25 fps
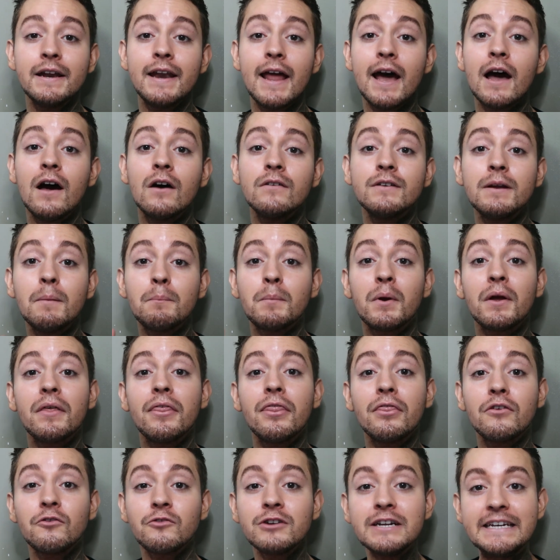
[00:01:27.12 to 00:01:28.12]
Now, number
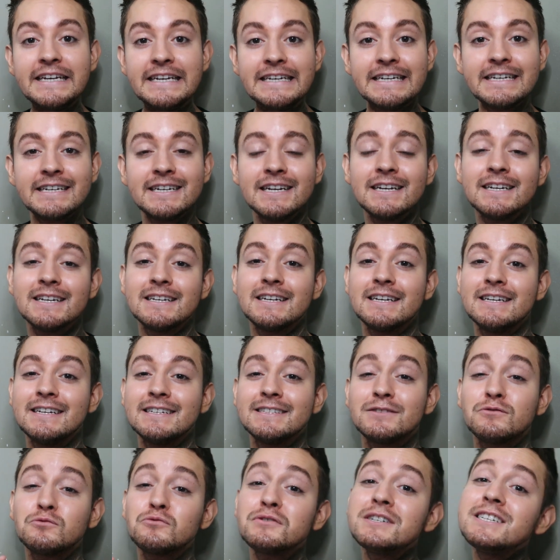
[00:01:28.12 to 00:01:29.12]
3
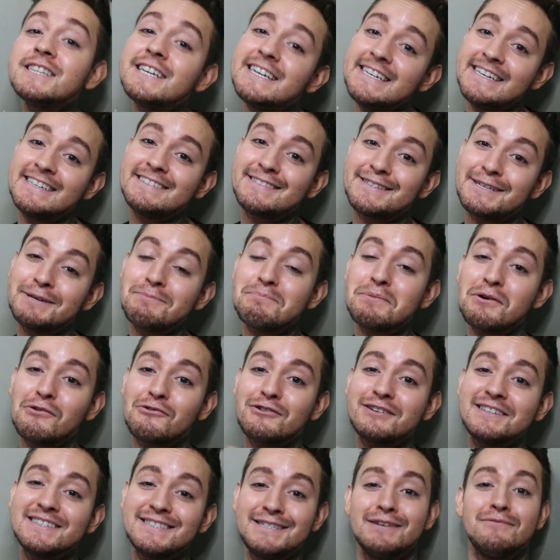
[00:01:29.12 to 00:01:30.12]
is really easy,
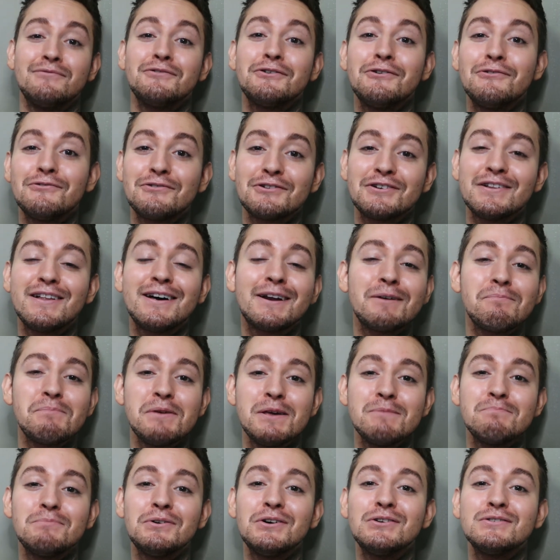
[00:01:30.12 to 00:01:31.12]
but really difficult for a lot of
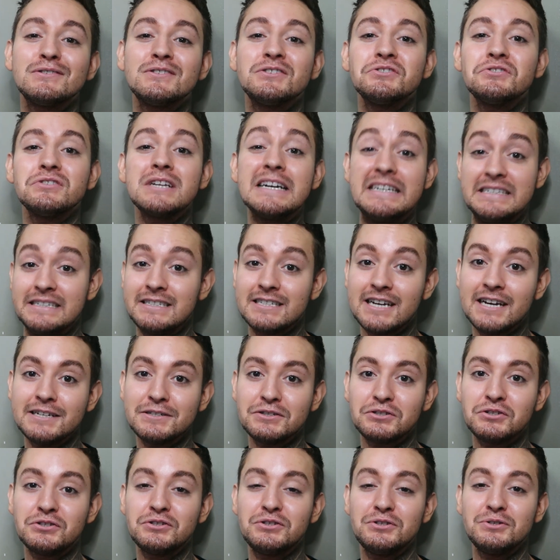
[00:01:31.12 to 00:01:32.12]
people. Do not
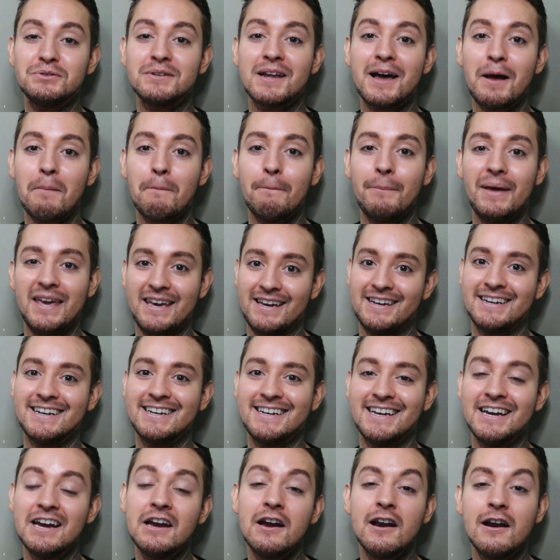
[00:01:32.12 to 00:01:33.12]
touch, do not
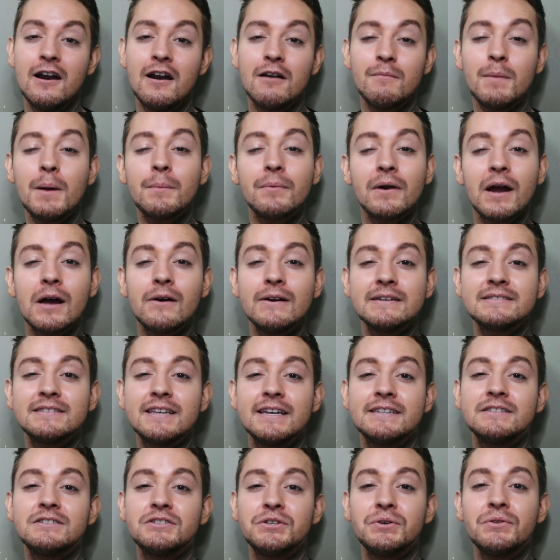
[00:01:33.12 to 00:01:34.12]
pick. Remember how I
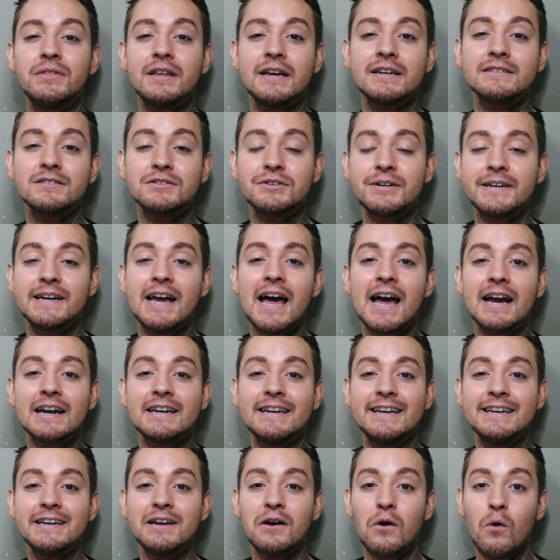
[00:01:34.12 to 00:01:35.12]
said 2 things create
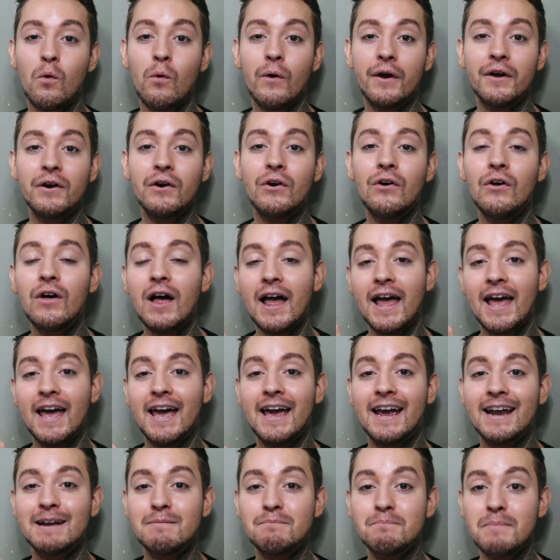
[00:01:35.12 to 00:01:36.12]
acne? Oil
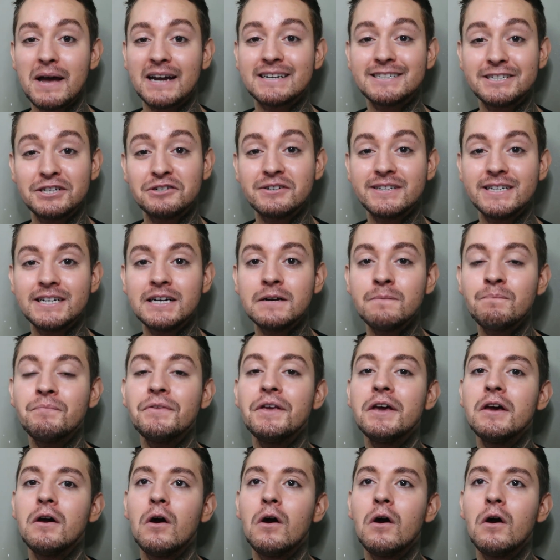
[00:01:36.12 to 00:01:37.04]
and bacteria?